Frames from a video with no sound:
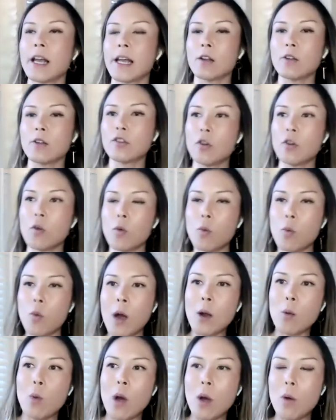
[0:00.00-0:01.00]
Like, so
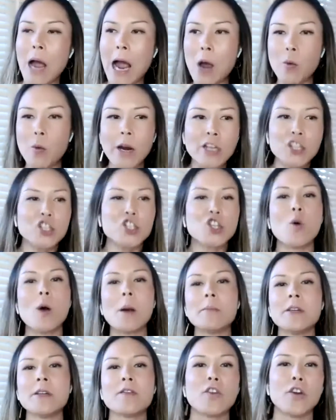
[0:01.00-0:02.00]
what? What? How would I show
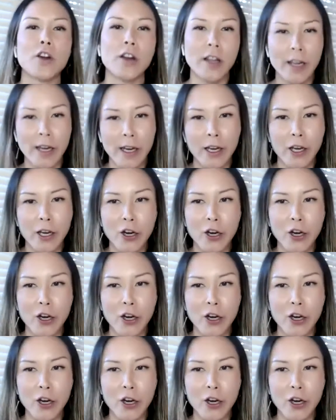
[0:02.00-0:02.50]
up differently?